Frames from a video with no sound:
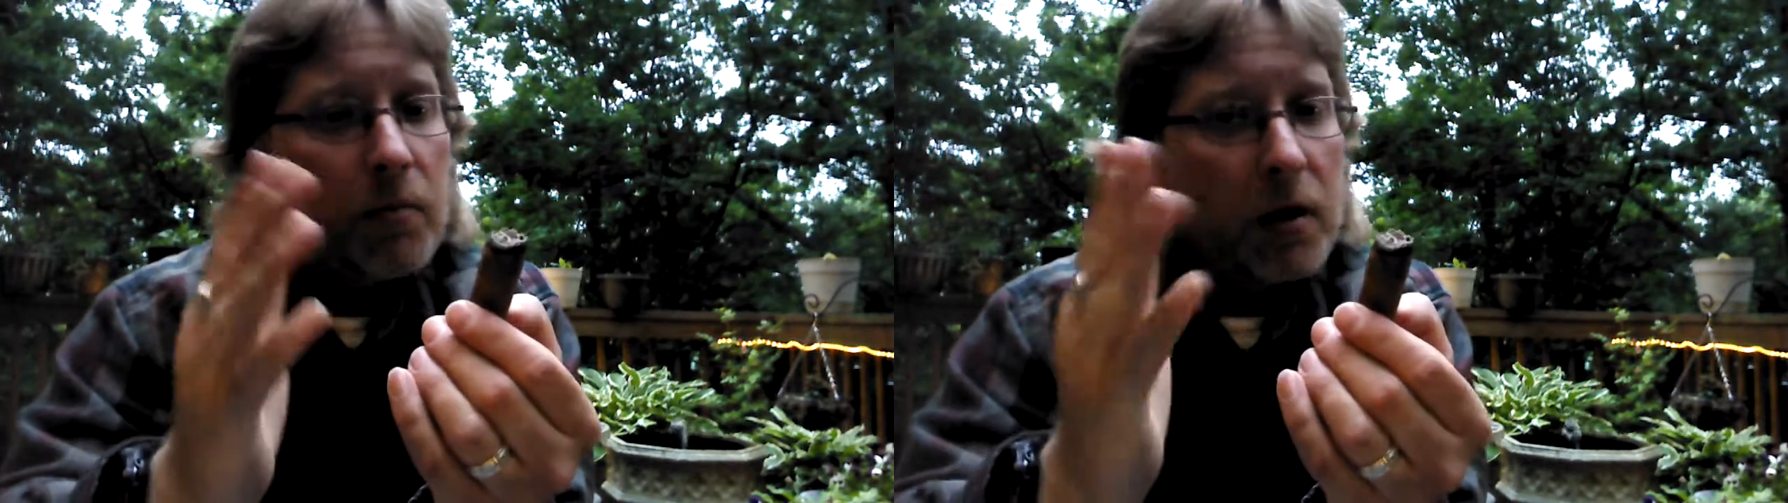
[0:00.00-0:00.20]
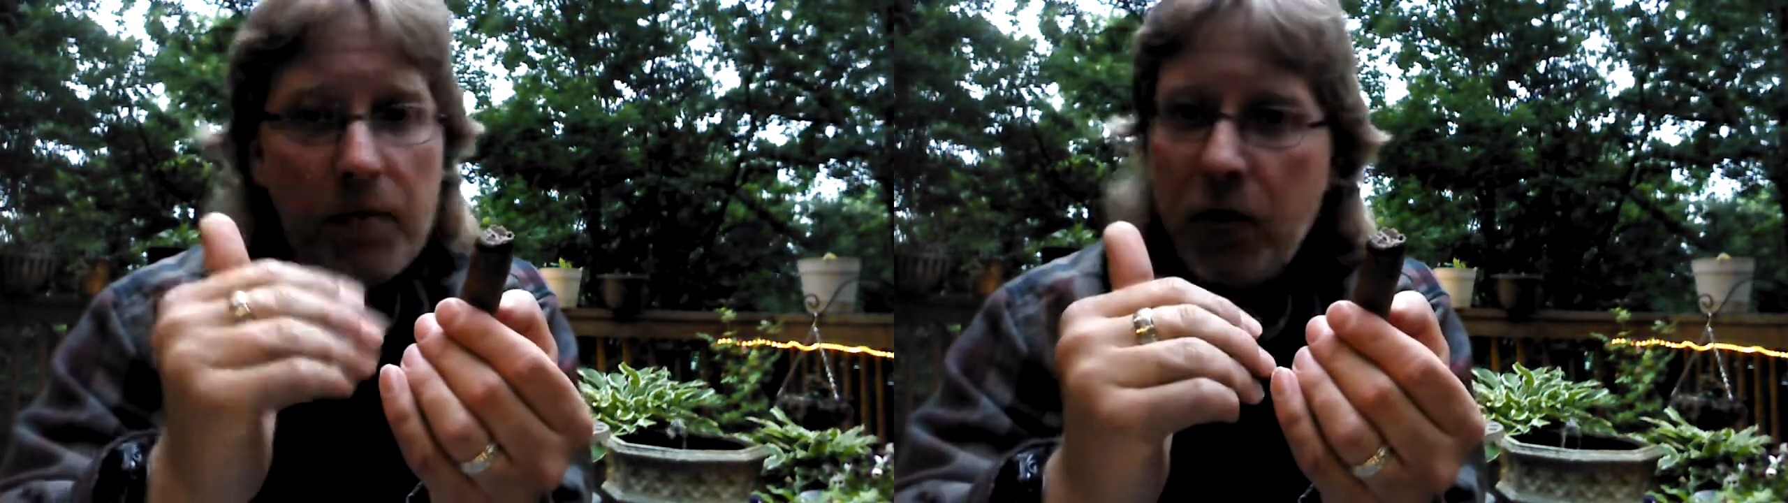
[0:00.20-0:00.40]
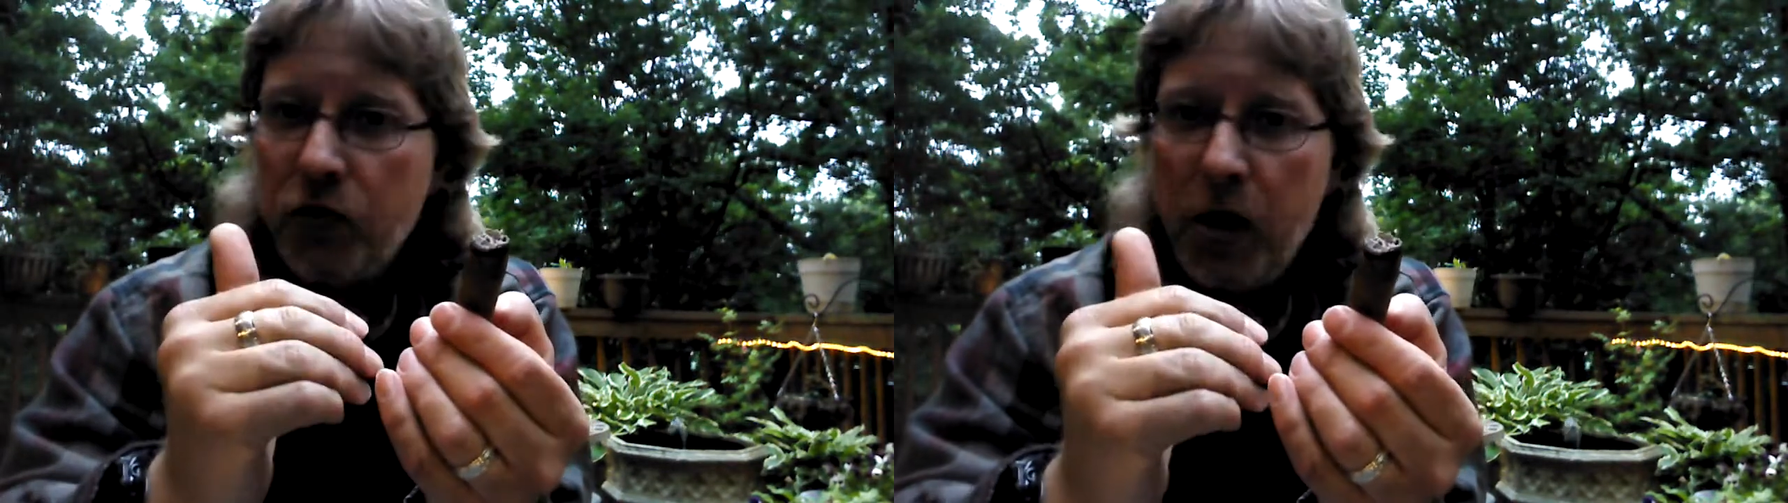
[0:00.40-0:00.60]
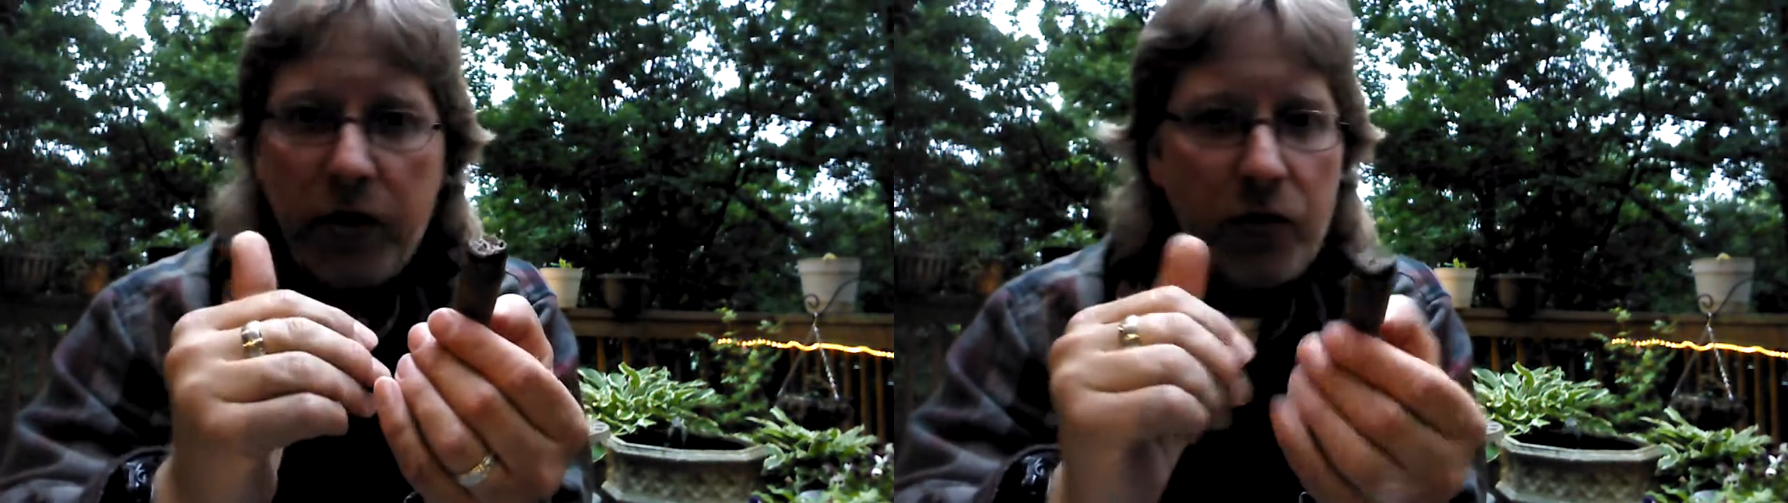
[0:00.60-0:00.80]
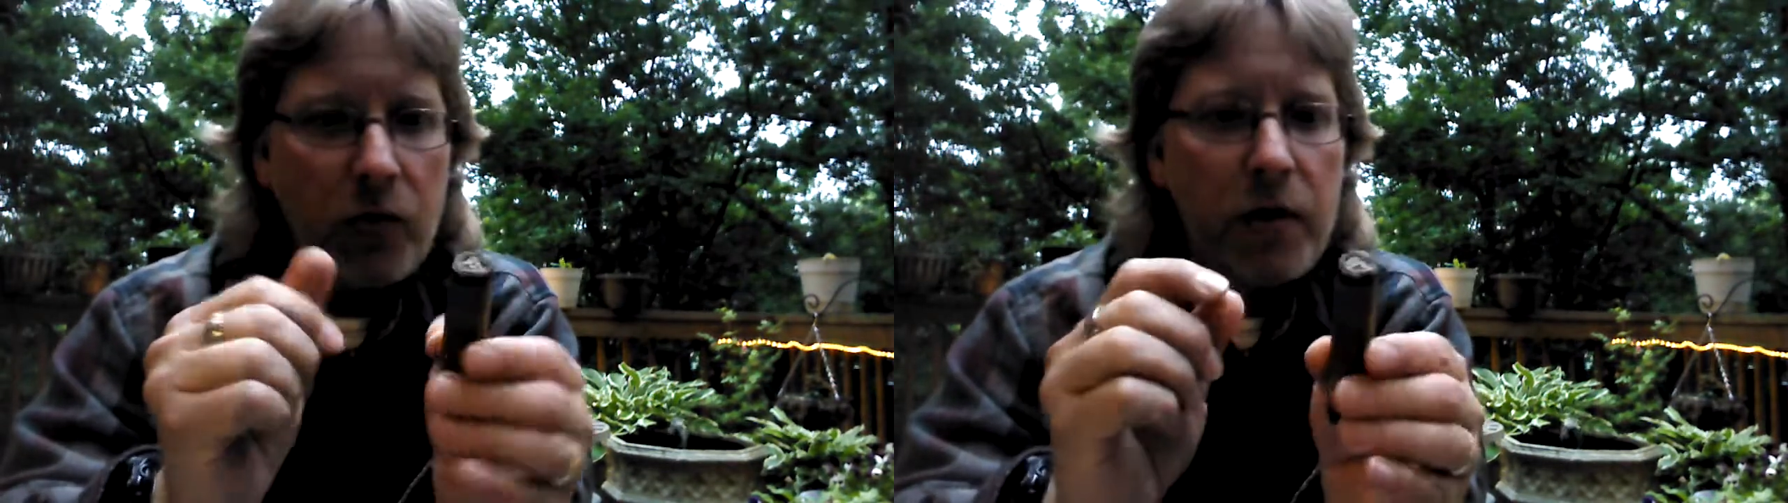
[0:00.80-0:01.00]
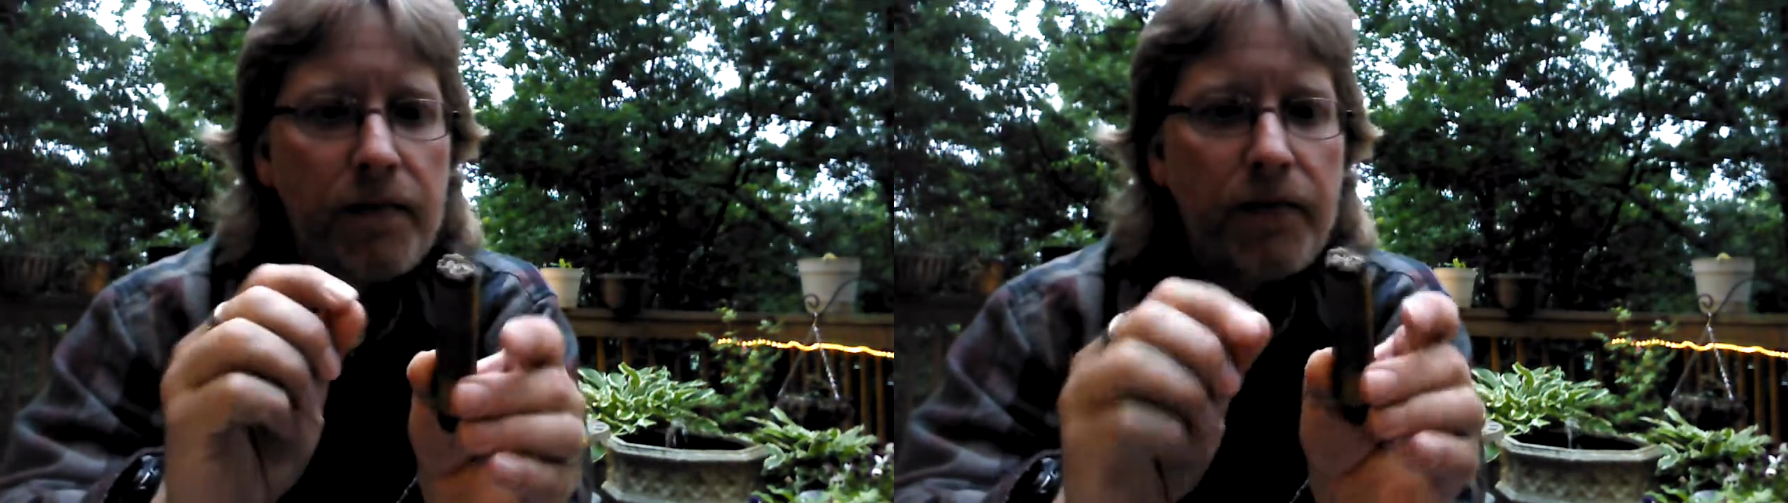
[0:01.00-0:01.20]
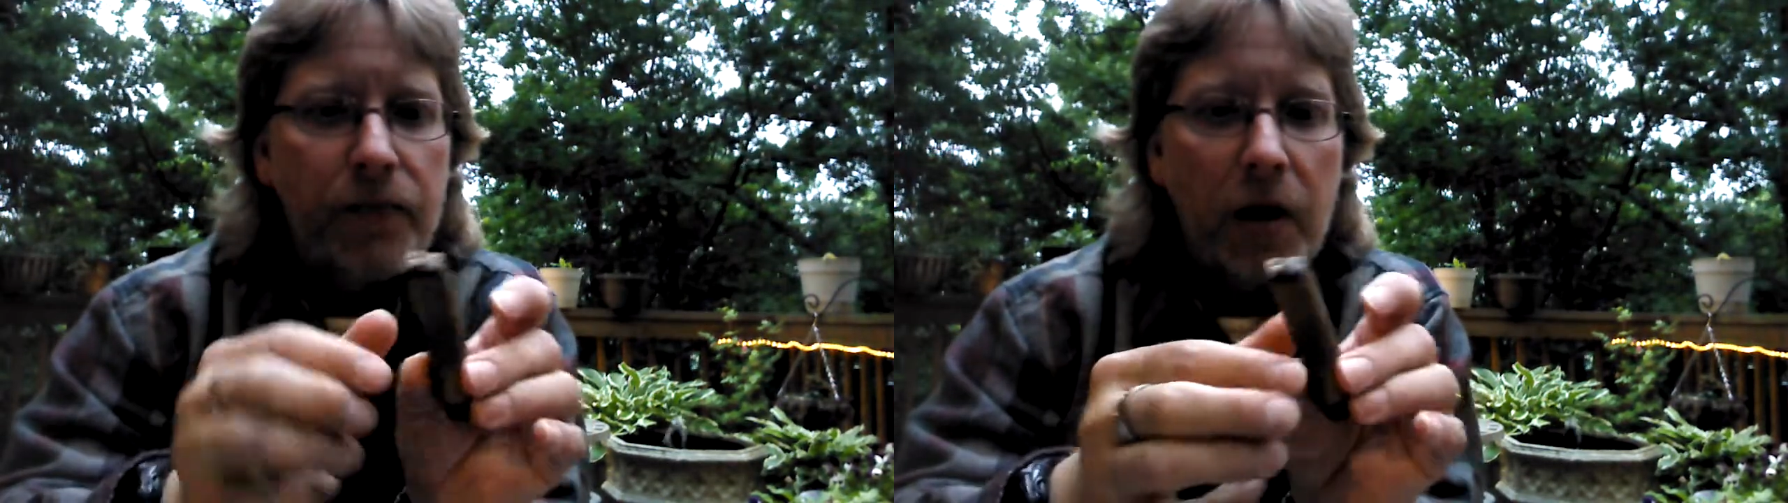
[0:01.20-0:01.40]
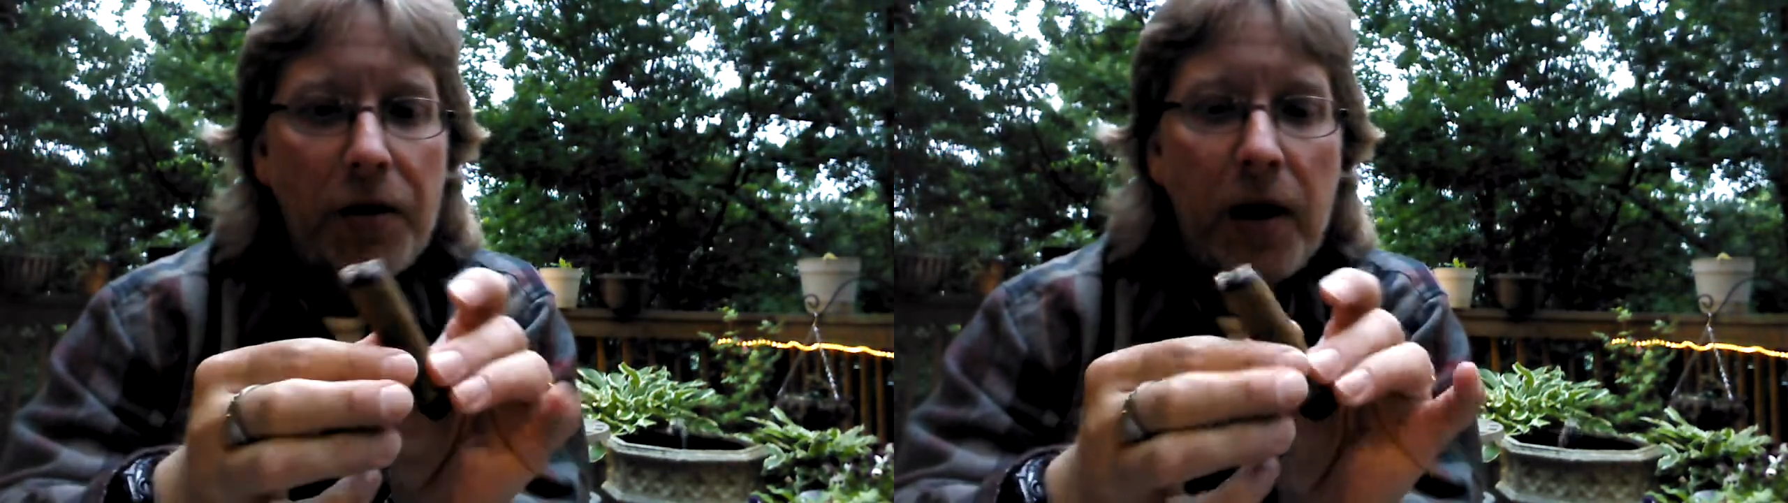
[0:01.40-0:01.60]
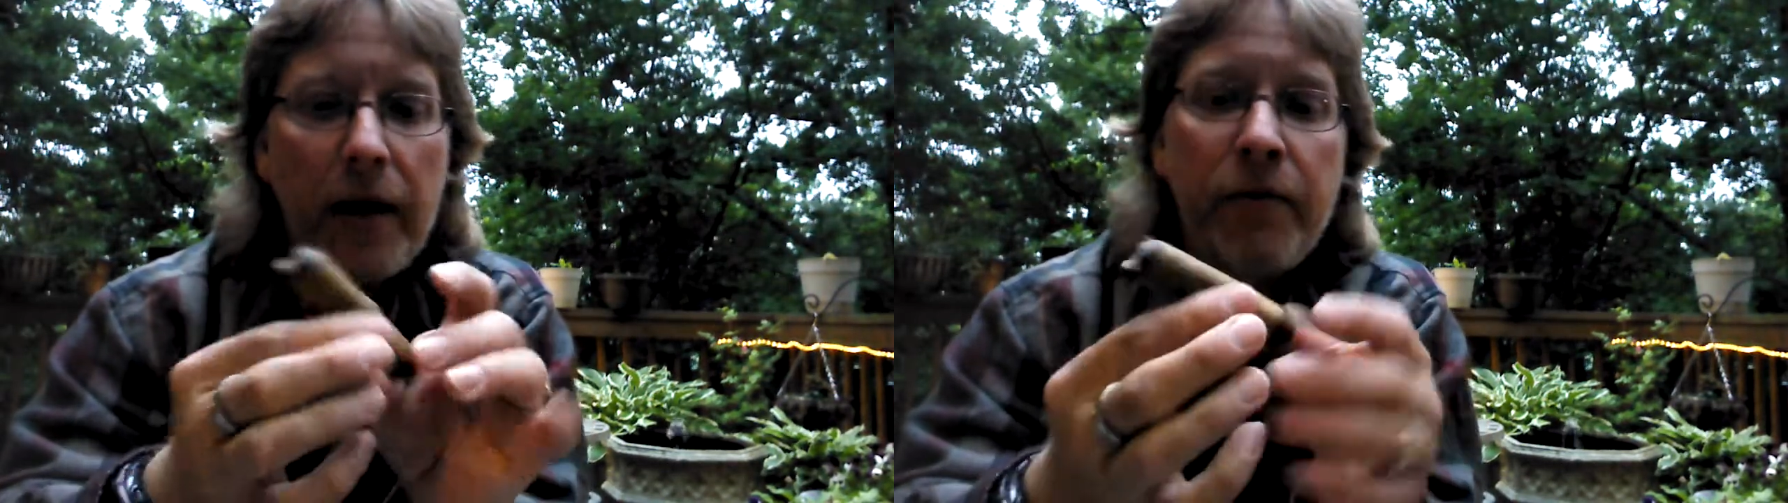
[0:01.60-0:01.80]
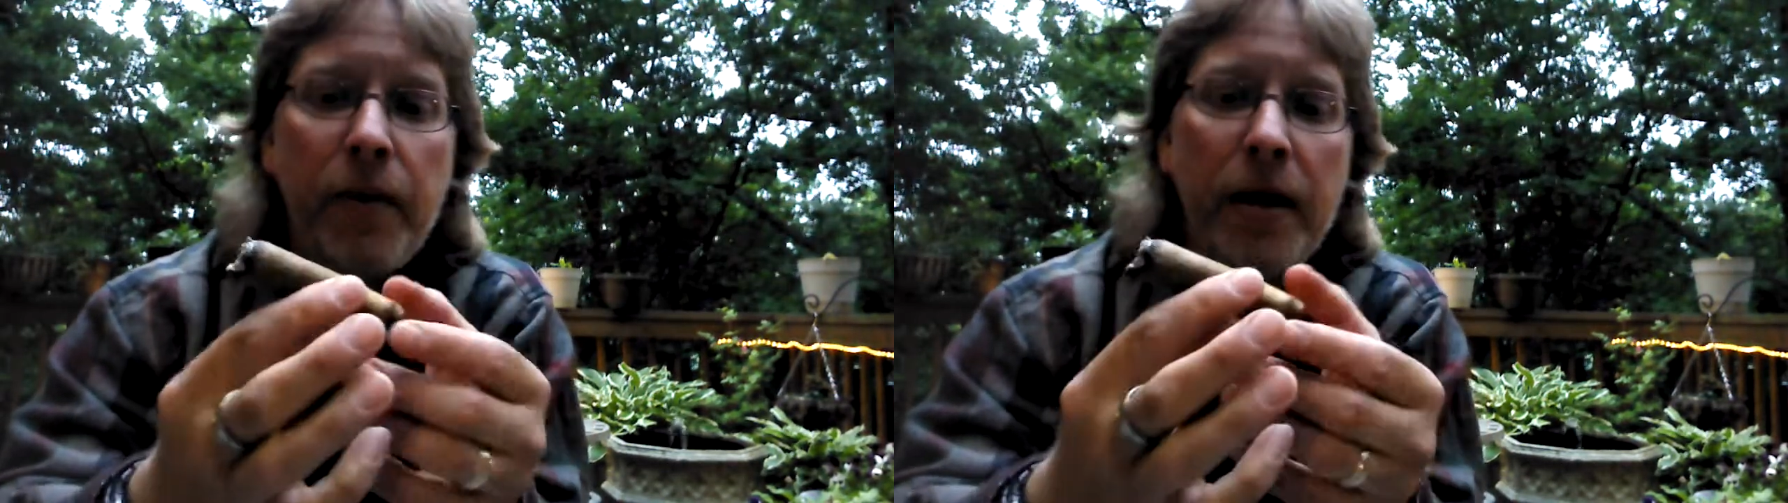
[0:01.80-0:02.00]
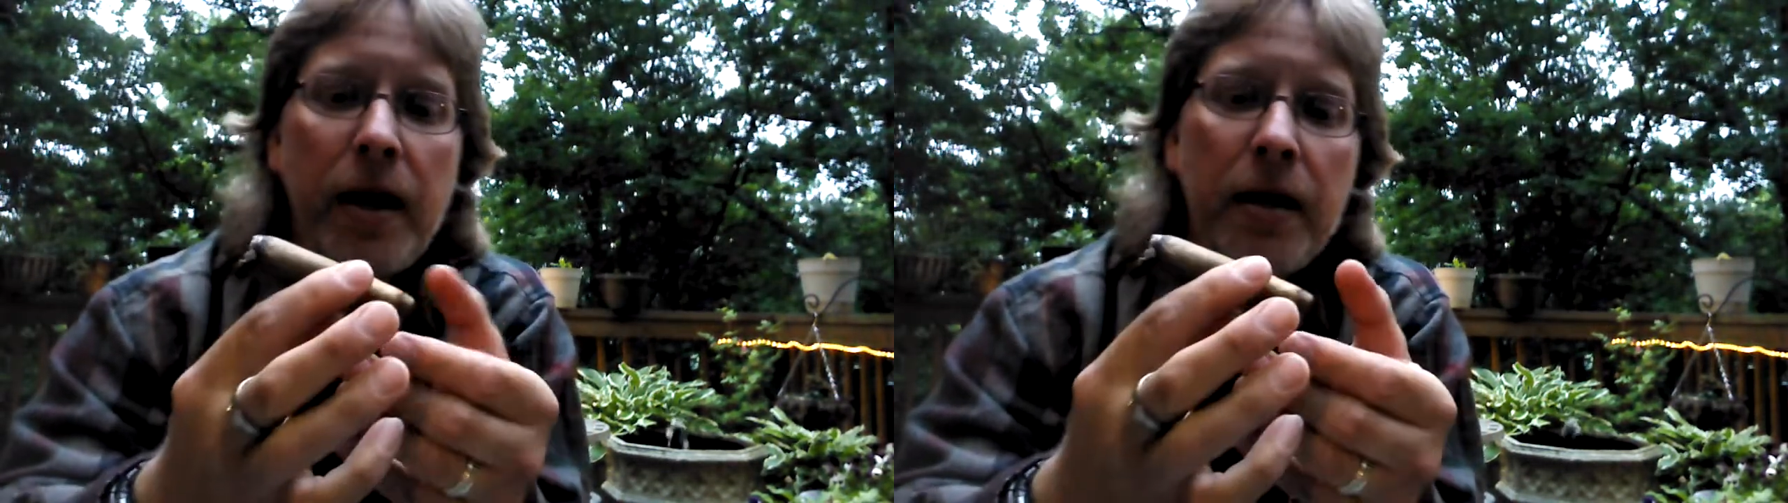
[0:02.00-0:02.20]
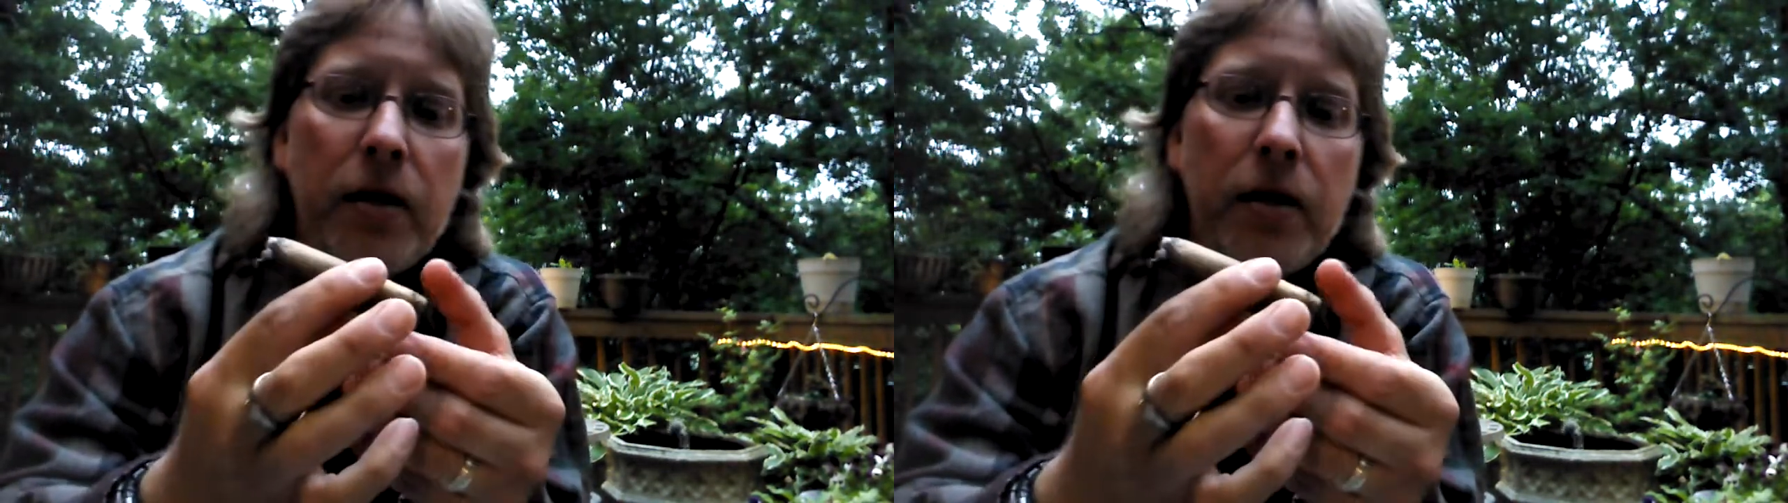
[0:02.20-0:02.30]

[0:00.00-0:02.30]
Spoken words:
but it burned right through it. And there haven't been any